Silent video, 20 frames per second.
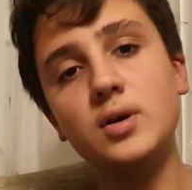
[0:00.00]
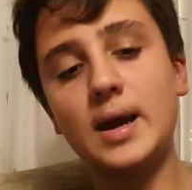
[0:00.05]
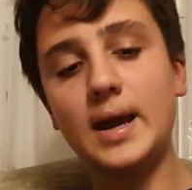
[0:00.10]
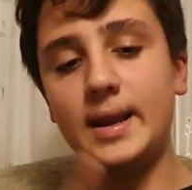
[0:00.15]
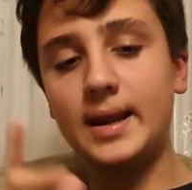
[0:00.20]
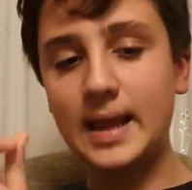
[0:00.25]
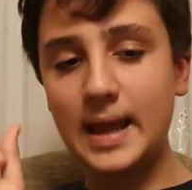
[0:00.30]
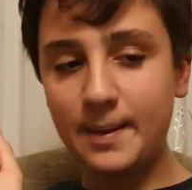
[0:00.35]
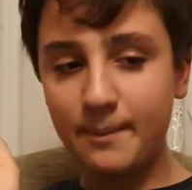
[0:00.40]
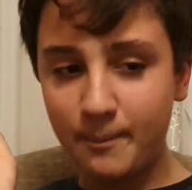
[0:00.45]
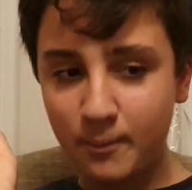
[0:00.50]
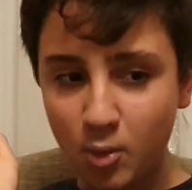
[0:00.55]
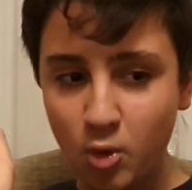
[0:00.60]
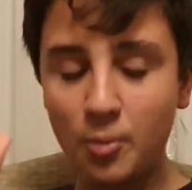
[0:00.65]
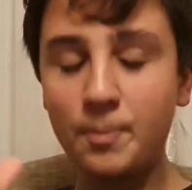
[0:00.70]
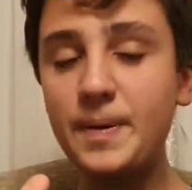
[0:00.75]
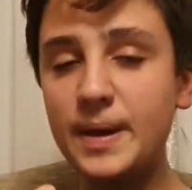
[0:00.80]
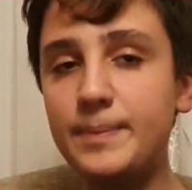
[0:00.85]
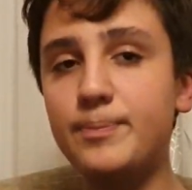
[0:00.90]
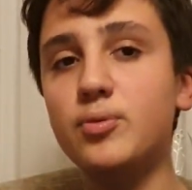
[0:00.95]
and more
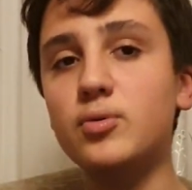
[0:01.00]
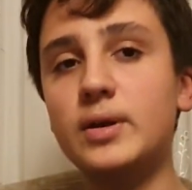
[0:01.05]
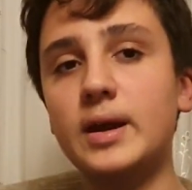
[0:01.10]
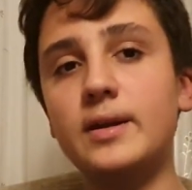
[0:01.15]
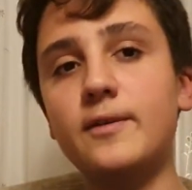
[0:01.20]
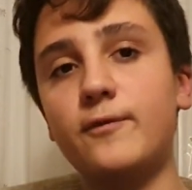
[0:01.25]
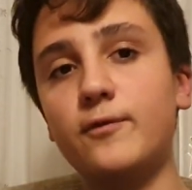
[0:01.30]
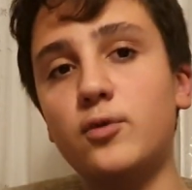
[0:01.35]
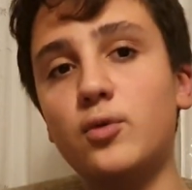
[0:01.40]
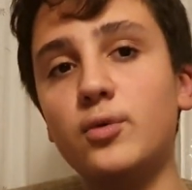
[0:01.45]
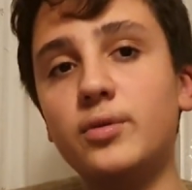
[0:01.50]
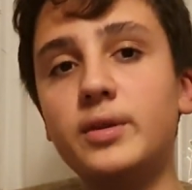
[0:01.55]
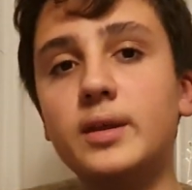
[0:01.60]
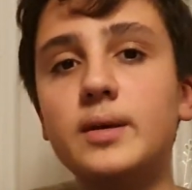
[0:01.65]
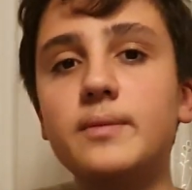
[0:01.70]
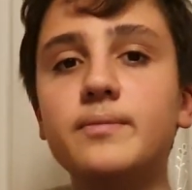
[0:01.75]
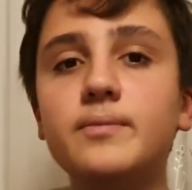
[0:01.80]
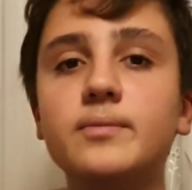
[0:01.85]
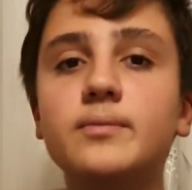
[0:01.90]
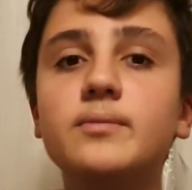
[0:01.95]
people can afford
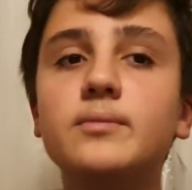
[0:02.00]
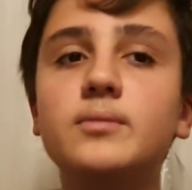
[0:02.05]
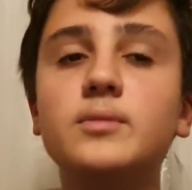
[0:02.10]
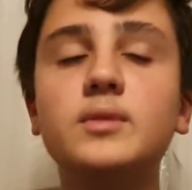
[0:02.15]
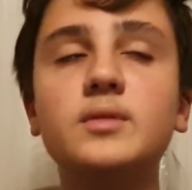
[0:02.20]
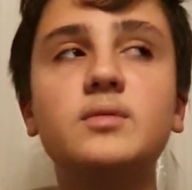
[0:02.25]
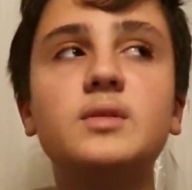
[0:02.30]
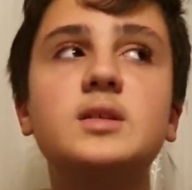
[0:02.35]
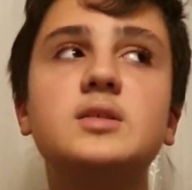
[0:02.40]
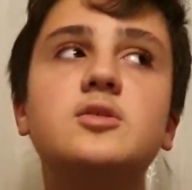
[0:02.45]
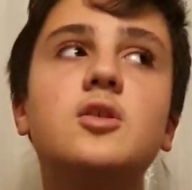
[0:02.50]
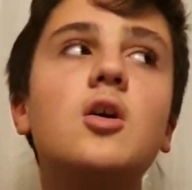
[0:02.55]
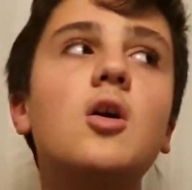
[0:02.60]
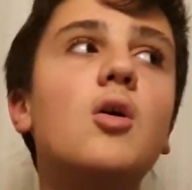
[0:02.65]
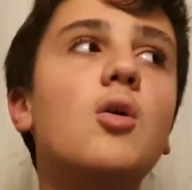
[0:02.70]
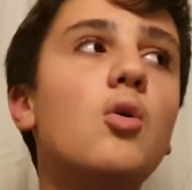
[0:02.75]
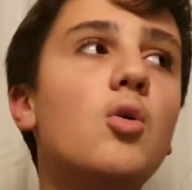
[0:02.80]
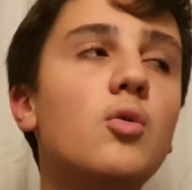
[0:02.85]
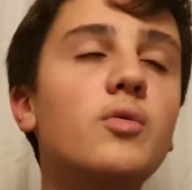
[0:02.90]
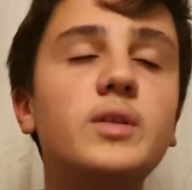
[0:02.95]
them. There's not
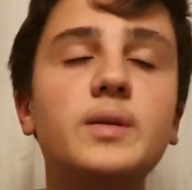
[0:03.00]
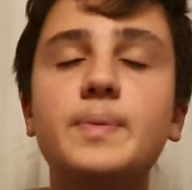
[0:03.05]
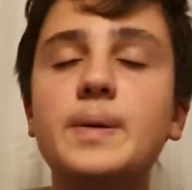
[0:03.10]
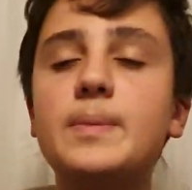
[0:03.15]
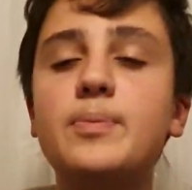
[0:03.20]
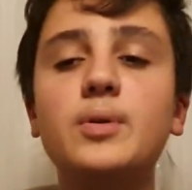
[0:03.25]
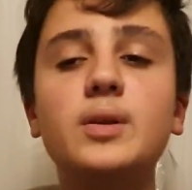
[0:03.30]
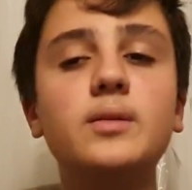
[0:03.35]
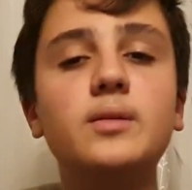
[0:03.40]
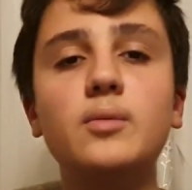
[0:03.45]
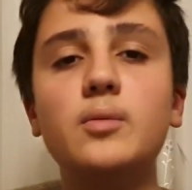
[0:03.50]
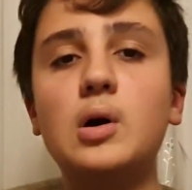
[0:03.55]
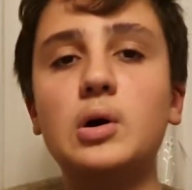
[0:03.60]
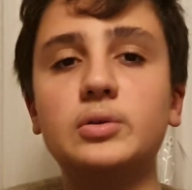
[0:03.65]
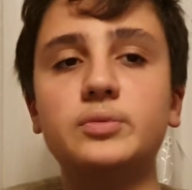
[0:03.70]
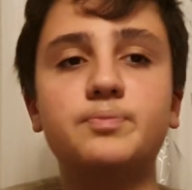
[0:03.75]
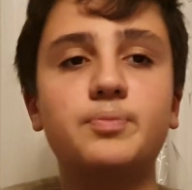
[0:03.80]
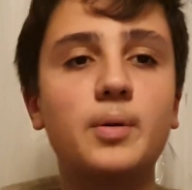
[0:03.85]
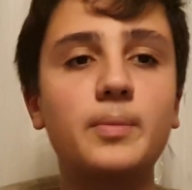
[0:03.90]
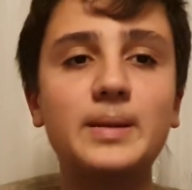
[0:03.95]
all the people in the
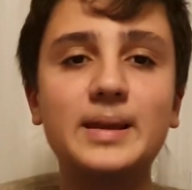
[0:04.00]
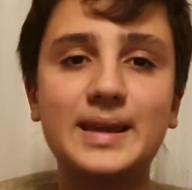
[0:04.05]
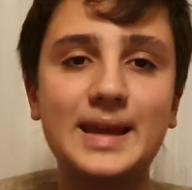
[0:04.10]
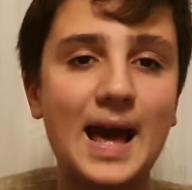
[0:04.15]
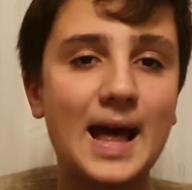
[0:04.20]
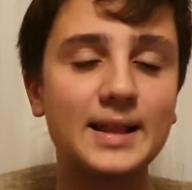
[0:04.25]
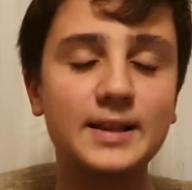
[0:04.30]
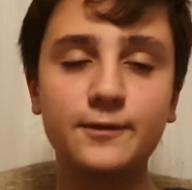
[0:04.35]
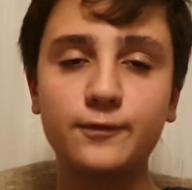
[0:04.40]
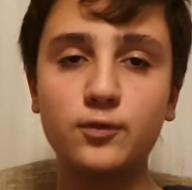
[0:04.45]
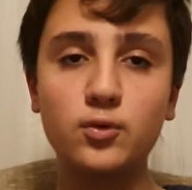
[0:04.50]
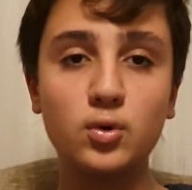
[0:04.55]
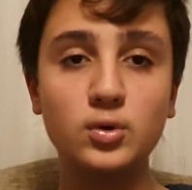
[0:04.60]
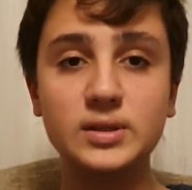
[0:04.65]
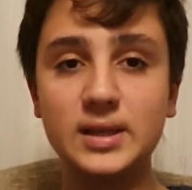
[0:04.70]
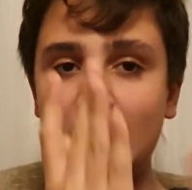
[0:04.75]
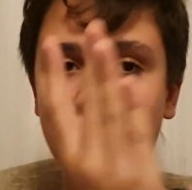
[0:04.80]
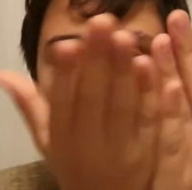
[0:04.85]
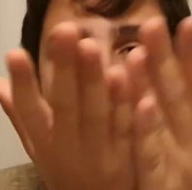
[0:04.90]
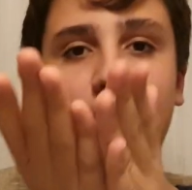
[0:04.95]
world probably can't afford
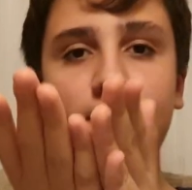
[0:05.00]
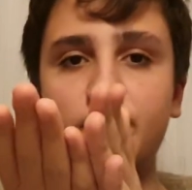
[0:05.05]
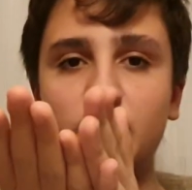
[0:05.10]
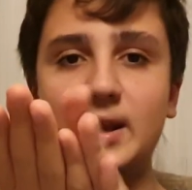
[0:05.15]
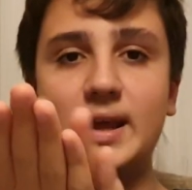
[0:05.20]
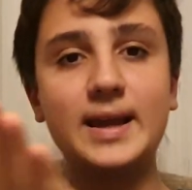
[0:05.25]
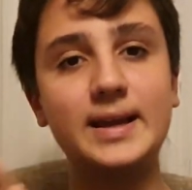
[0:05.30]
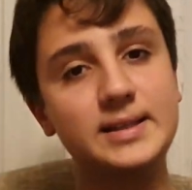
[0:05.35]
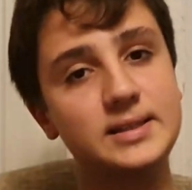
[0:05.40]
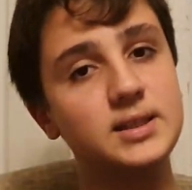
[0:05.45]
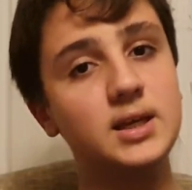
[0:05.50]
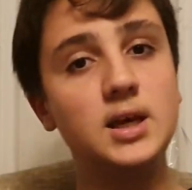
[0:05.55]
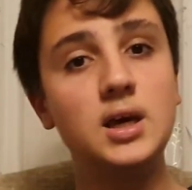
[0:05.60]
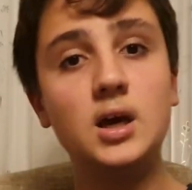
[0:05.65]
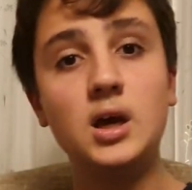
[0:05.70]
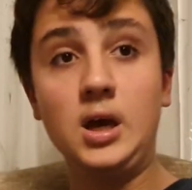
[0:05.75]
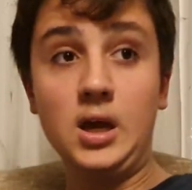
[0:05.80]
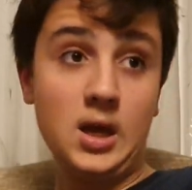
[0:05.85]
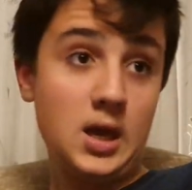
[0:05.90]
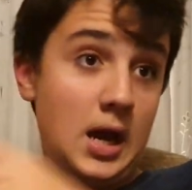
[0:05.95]
an iPhone X,
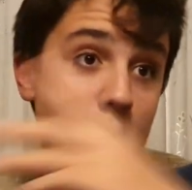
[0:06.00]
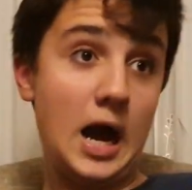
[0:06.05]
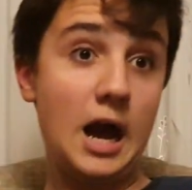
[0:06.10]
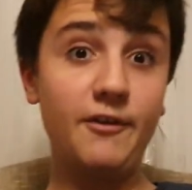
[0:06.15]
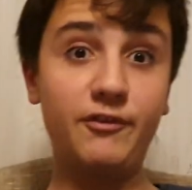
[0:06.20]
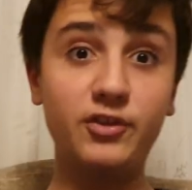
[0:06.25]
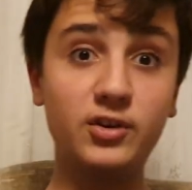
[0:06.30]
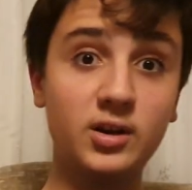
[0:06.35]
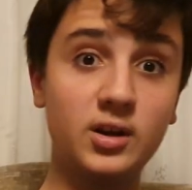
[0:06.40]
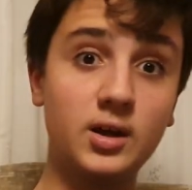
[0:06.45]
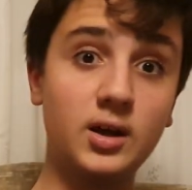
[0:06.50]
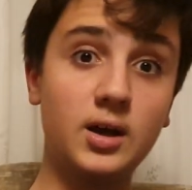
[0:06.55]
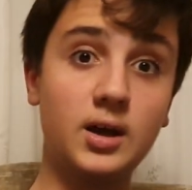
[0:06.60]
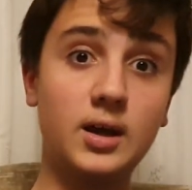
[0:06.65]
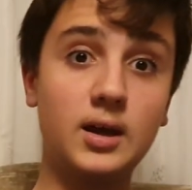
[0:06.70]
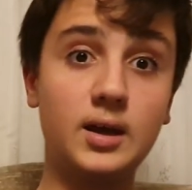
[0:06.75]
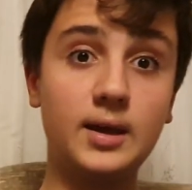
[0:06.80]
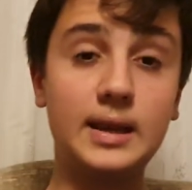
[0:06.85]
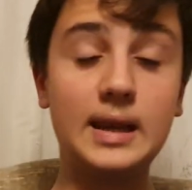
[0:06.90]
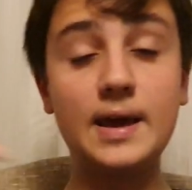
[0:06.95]
iPhone
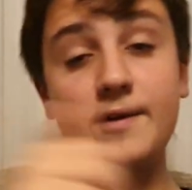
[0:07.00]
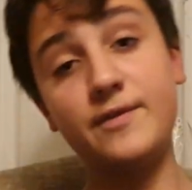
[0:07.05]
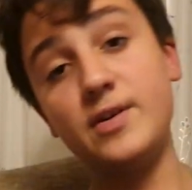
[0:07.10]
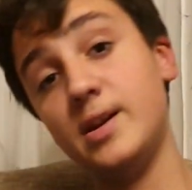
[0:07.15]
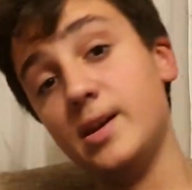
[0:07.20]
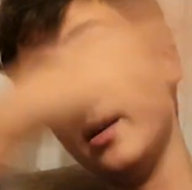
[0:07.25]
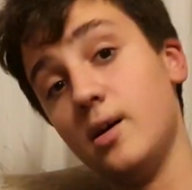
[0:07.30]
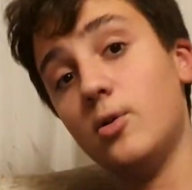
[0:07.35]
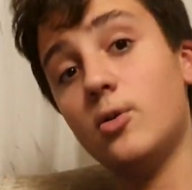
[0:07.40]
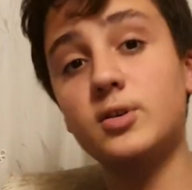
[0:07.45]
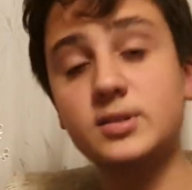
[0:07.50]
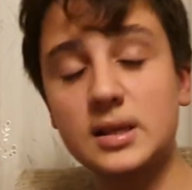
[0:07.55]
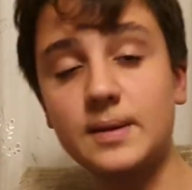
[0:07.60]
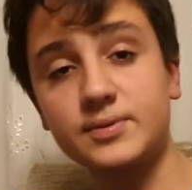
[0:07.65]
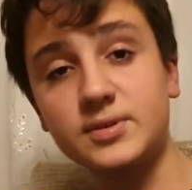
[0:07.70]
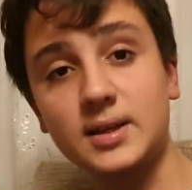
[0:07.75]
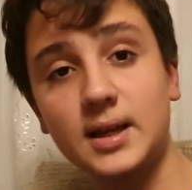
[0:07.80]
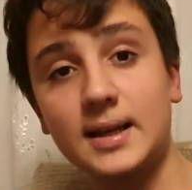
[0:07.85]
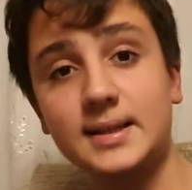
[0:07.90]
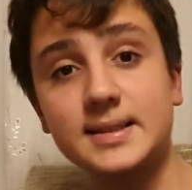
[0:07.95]
11 or
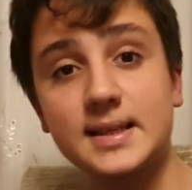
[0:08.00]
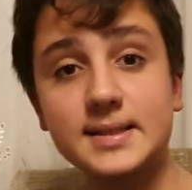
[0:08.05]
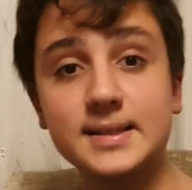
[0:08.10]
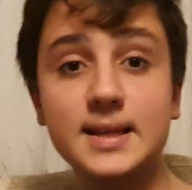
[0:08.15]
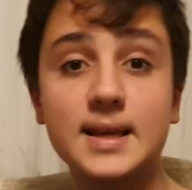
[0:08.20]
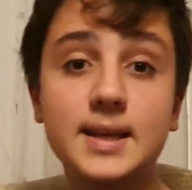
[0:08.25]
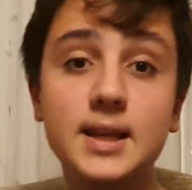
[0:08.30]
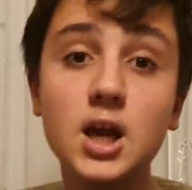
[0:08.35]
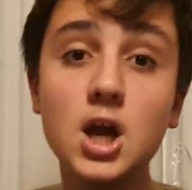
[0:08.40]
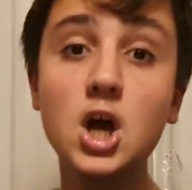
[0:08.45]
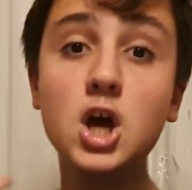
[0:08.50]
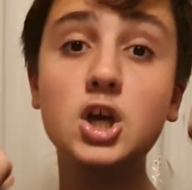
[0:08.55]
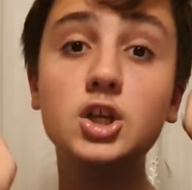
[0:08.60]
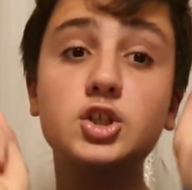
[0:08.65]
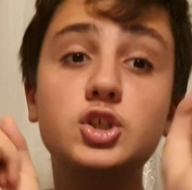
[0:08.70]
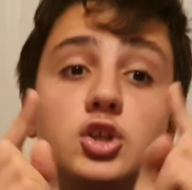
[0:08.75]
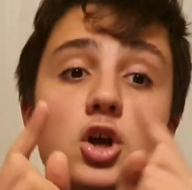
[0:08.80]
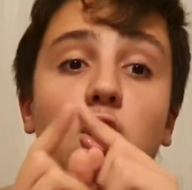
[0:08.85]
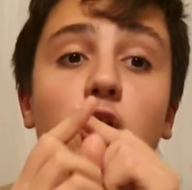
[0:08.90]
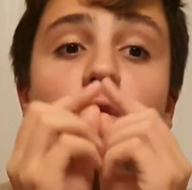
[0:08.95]
Samsung Galaxy S10.
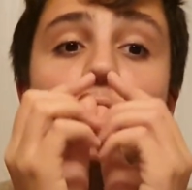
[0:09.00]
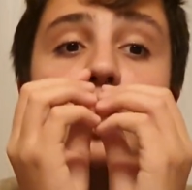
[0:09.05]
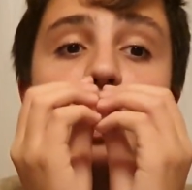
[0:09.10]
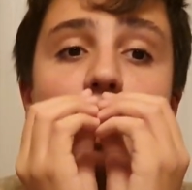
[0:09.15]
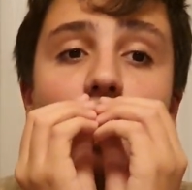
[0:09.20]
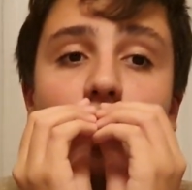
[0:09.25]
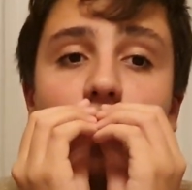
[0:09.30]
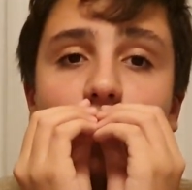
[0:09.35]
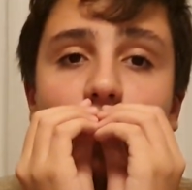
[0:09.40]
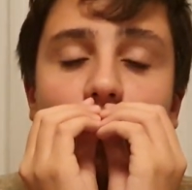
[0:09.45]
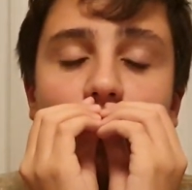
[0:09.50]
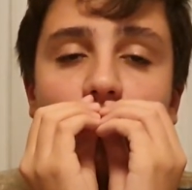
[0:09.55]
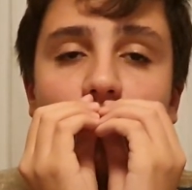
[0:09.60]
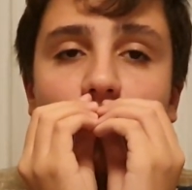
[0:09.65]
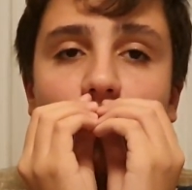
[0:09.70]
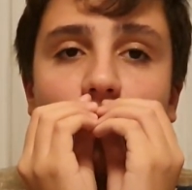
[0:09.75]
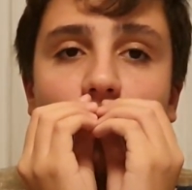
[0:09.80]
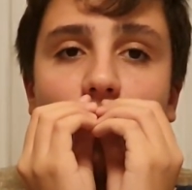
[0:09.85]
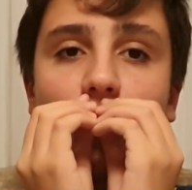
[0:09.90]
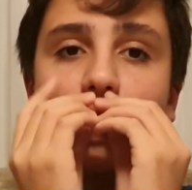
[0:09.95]
So I
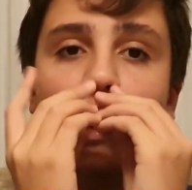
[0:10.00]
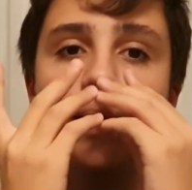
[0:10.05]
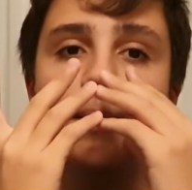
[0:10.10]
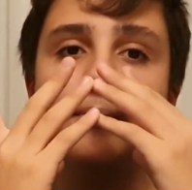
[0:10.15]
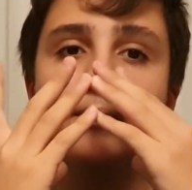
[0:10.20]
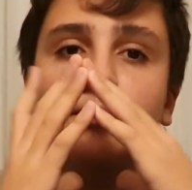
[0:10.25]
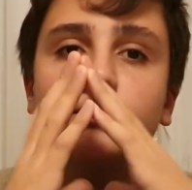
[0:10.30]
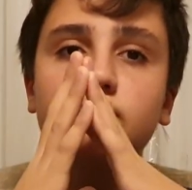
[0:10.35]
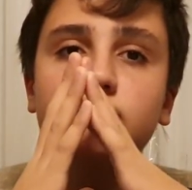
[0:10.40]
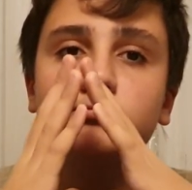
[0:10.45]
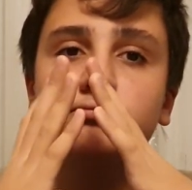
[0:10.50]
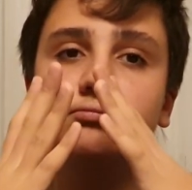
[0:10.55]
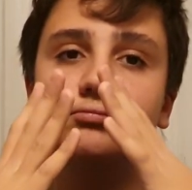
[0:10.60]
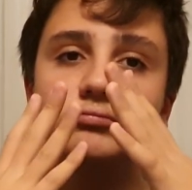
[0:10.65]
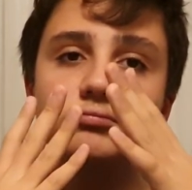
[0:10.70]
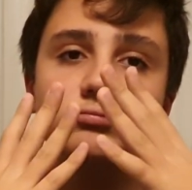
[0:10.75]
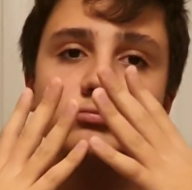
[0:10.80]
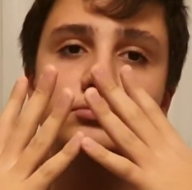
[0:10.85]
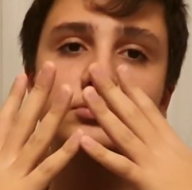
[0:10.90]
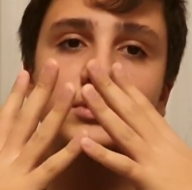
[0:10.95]
am
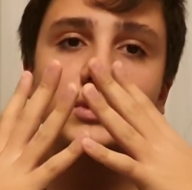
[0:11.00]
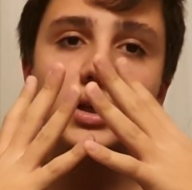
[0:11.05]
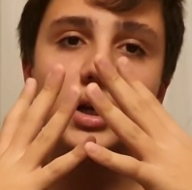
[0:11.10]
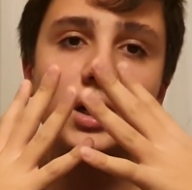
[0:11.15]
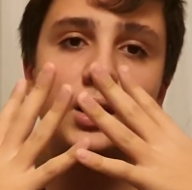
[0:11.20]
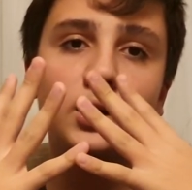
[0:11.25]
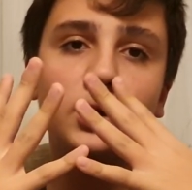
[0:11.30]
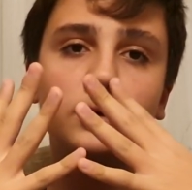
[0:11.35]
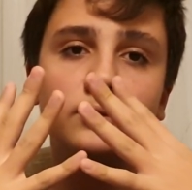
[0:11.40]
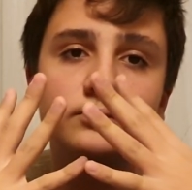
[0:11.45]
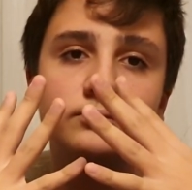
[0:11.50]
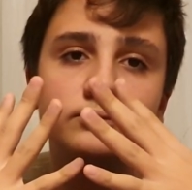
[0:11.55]
kind of,